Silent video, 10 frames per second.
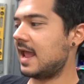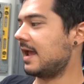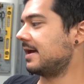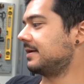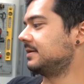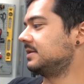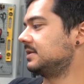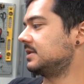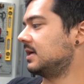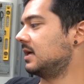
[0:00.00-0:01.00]

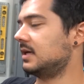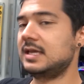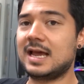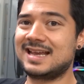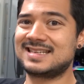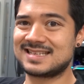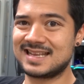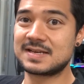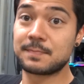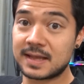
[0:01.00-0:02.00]
And uh, Uh, yeah, it's
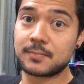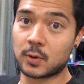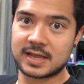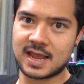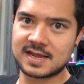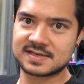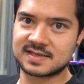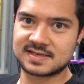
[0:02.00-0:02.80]
it's a big boy case.